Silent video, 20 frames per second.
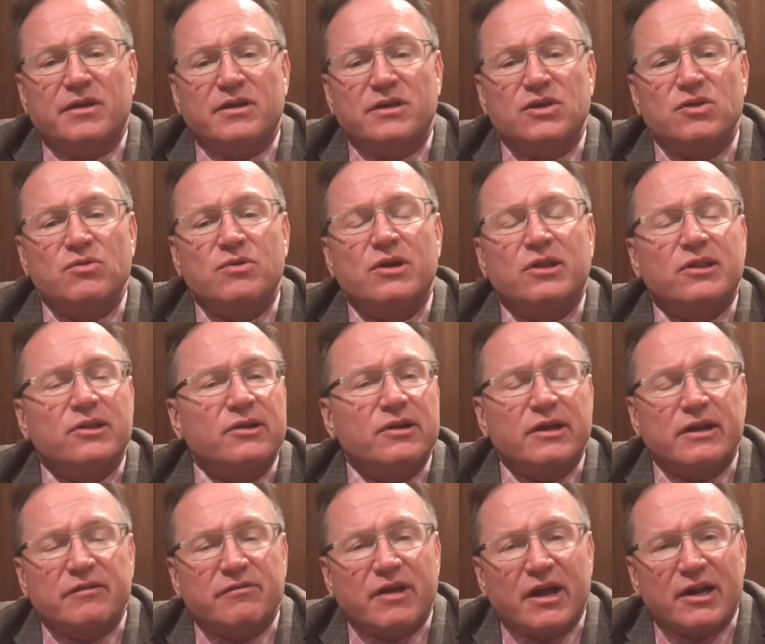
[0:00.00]
You
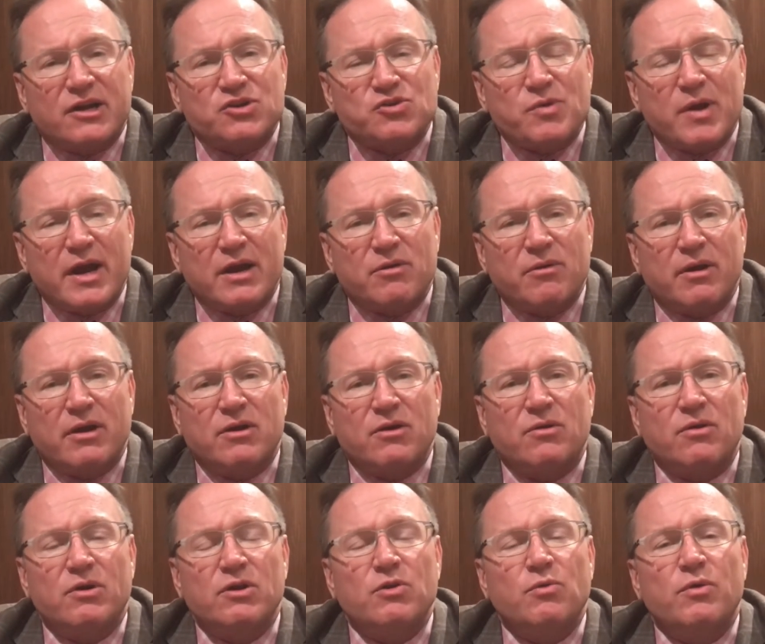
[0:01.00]
clearly have got a track
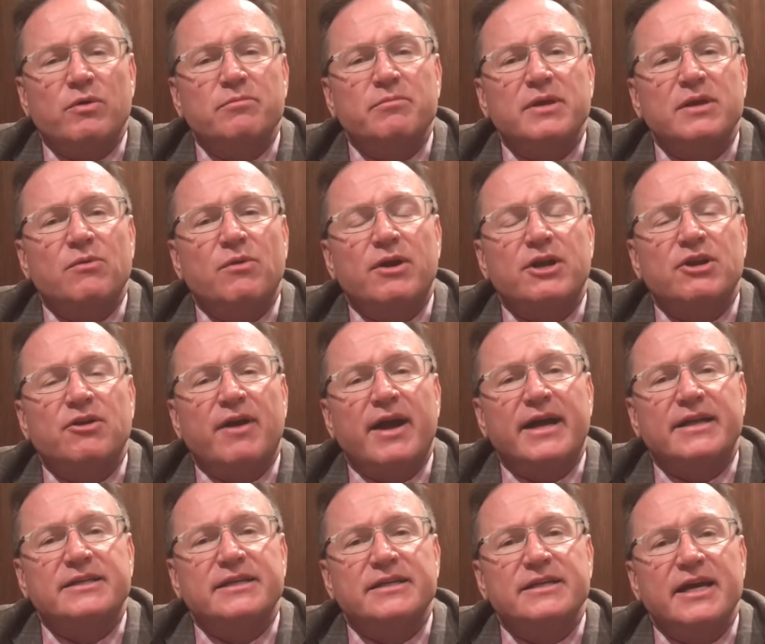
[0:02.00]
record or you wouldn't be where you're
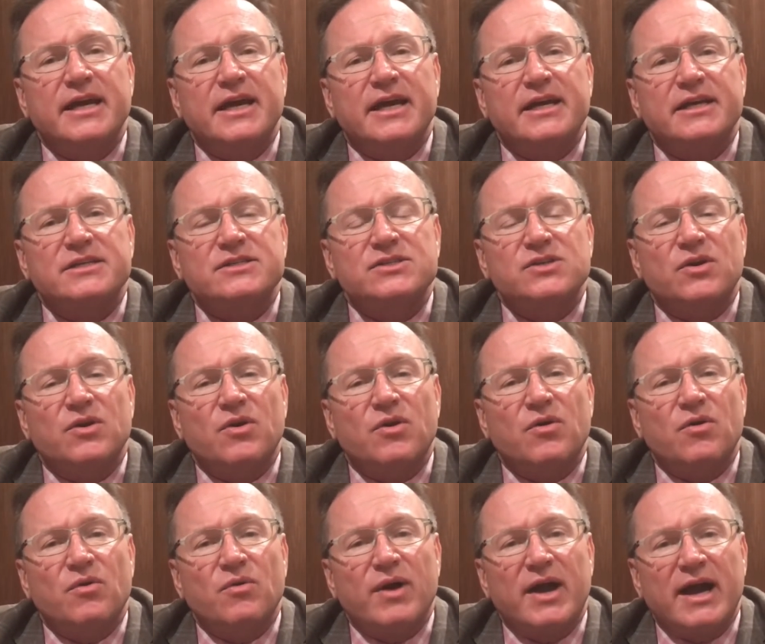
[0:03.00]
at today.
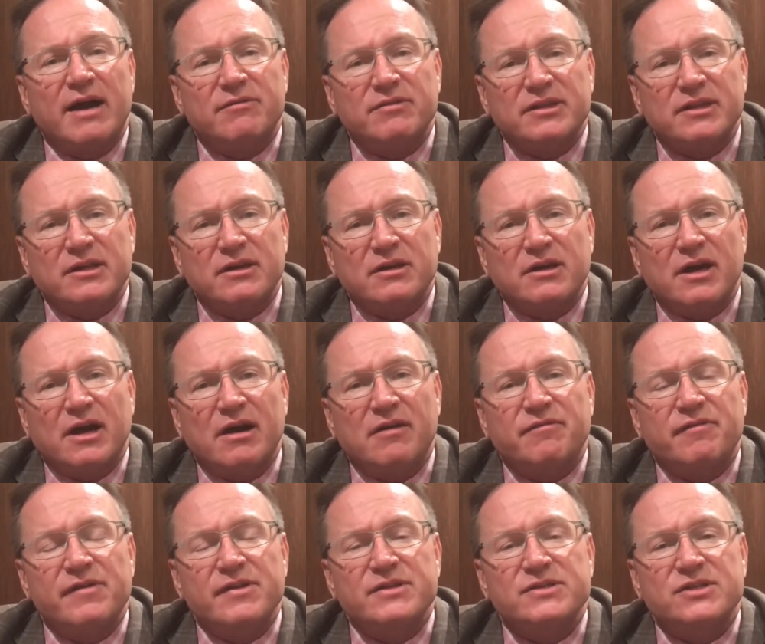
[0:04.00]
So have a little
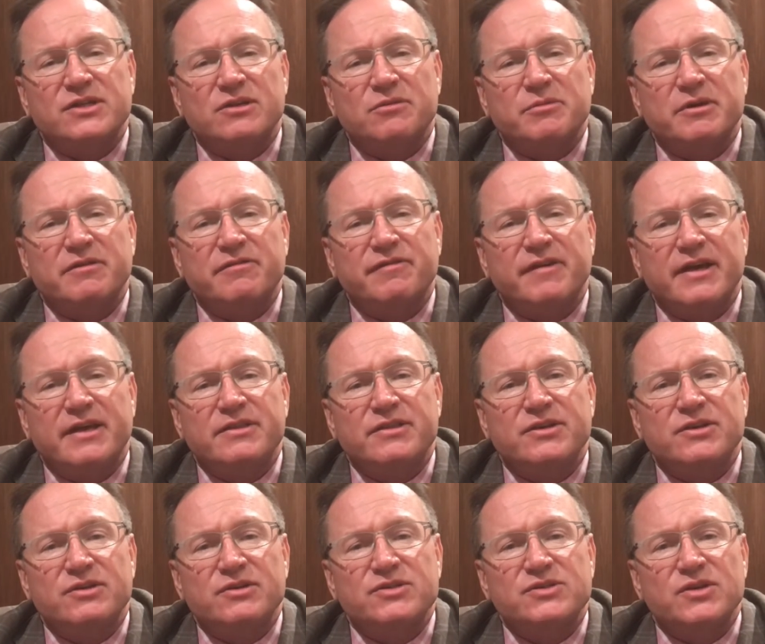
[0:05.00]
confidence a little bit of faith
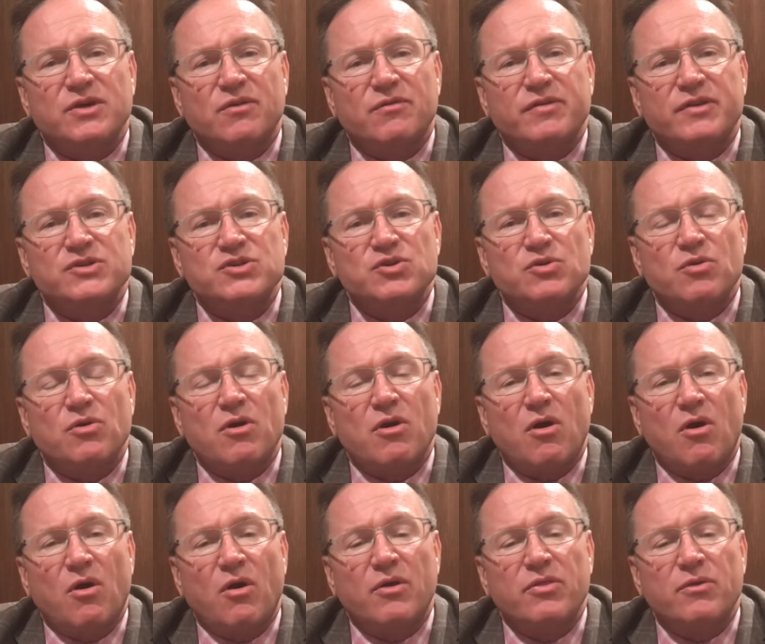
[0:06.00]
in yourself that you
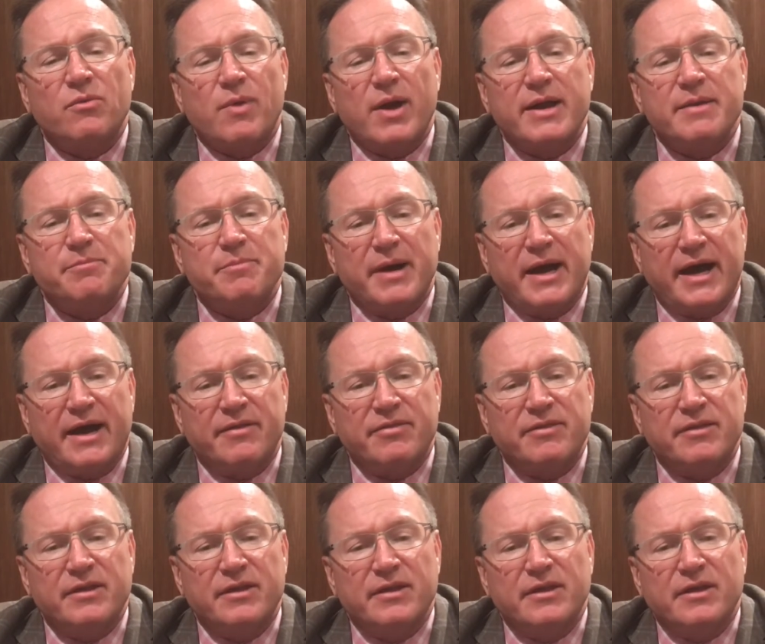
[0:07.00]
are on the right path.
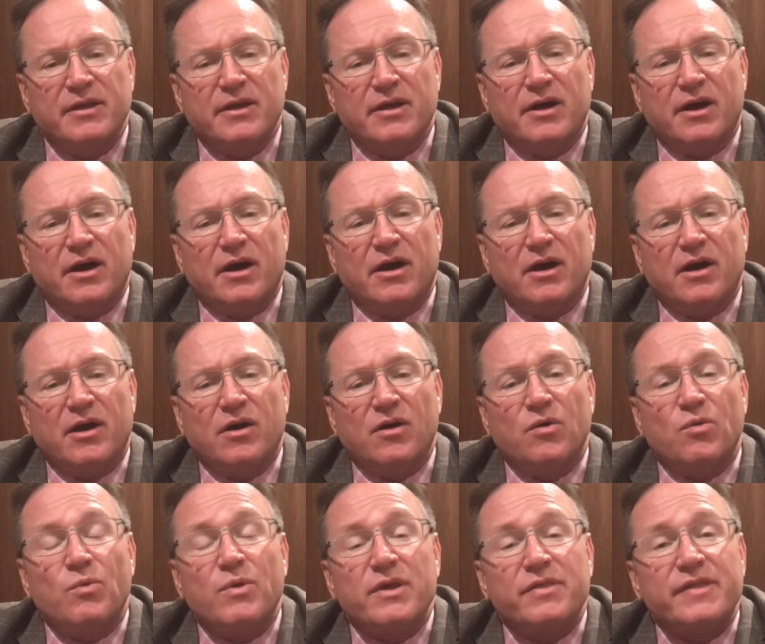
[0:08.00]

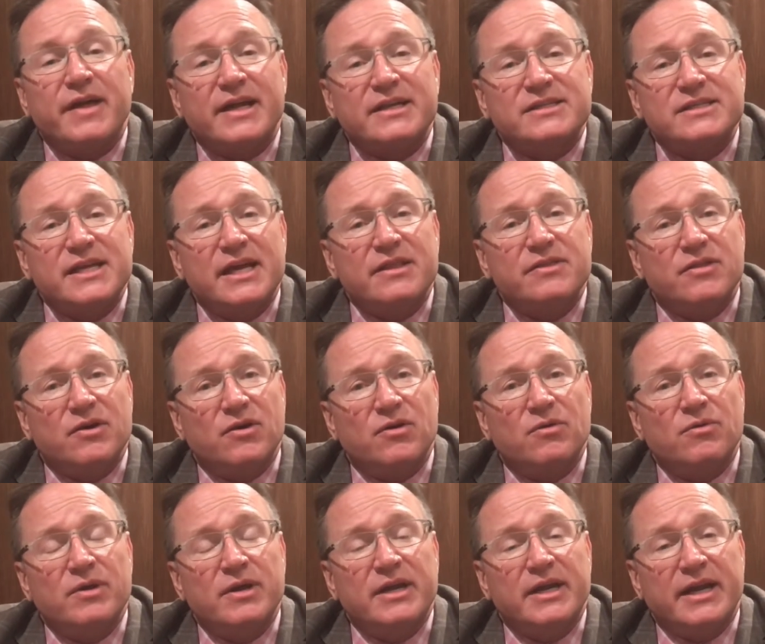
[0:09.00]
Uh, with that said,
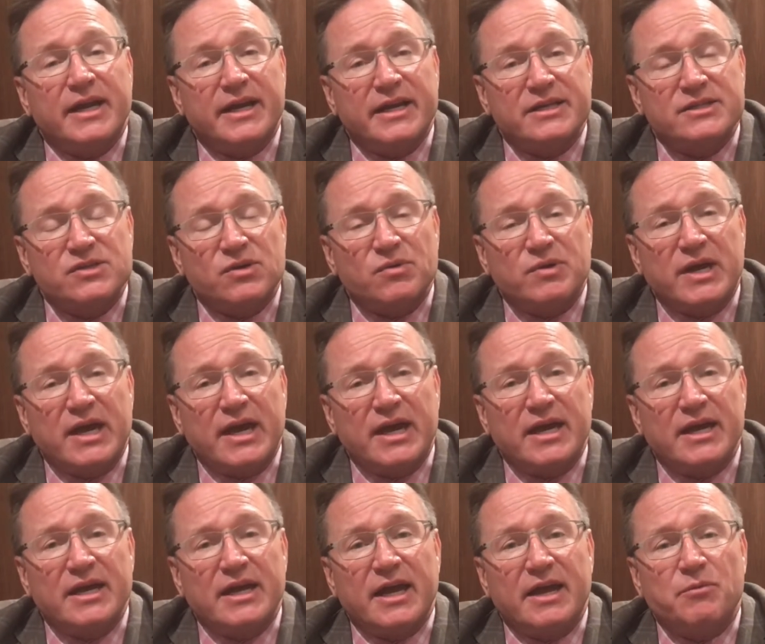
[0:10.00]
though, it is
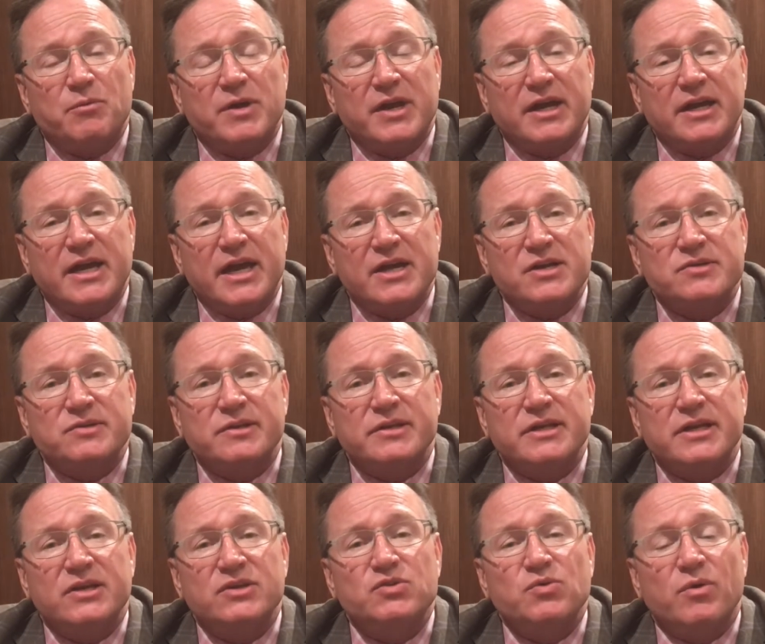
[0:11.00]
okay, and we occasionally
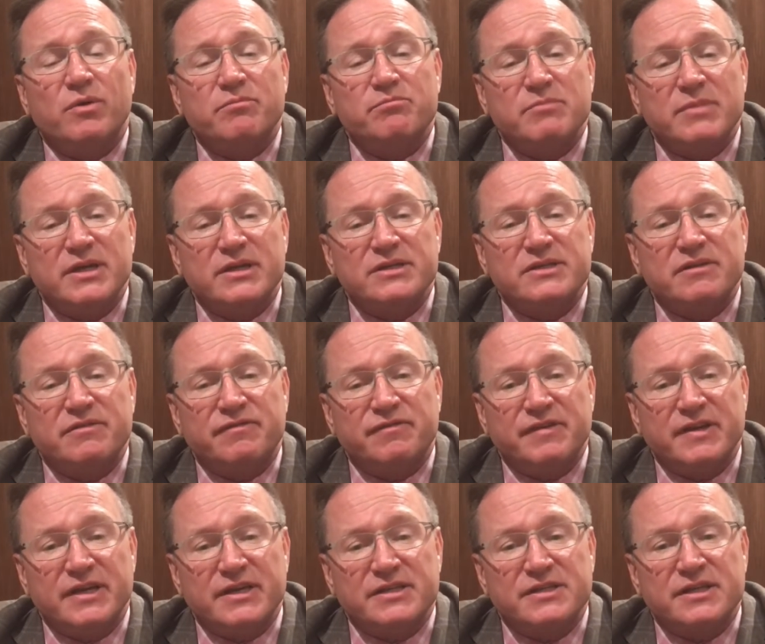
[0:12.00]
need to admit
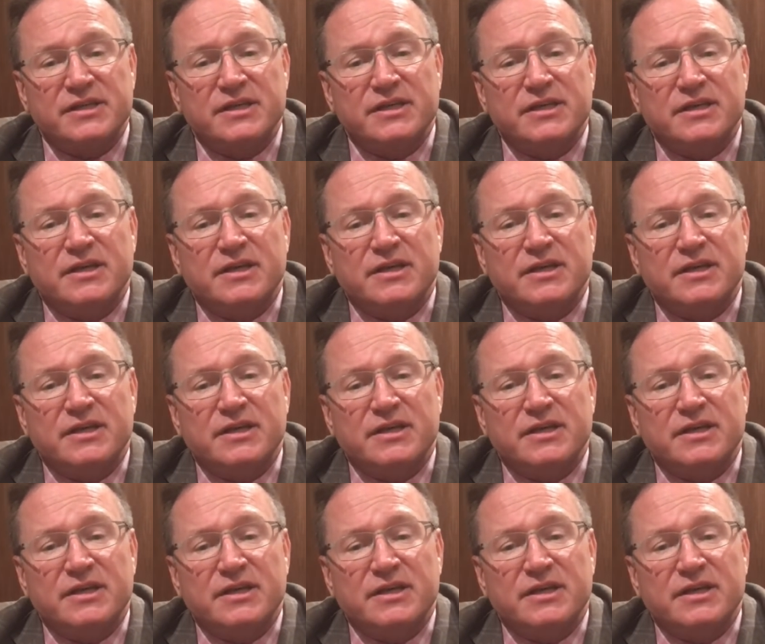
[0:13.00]
defeat.